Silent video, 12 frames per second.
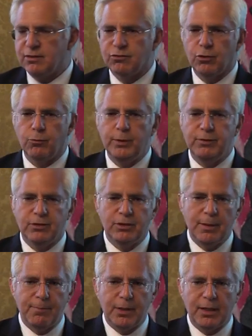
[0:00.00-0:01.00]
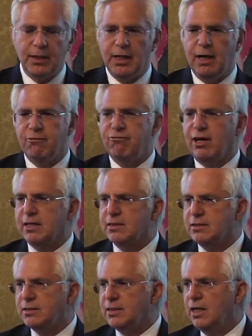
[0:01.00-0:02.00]
So we typically have
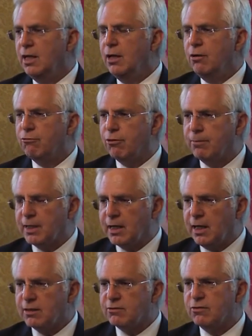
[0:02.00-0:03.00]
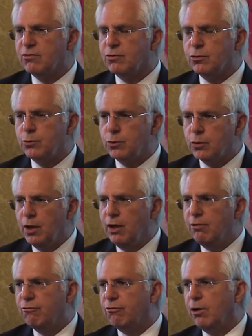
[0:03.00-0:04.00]
faculty from the Carleton School,
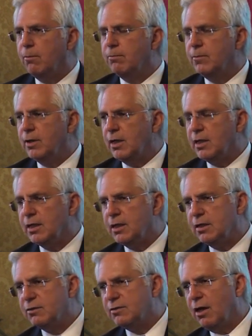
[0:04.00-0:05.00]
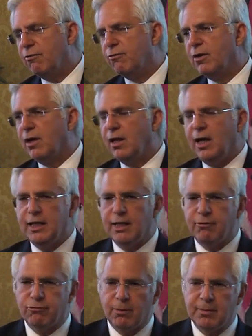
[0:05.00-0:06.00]
from South
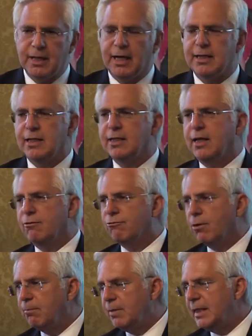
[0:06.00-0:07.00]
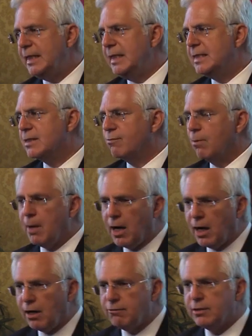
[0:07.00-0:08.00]
Carolina, from Canada, from Leeds, from
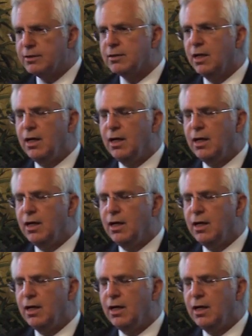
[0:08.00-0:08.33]
Harvard,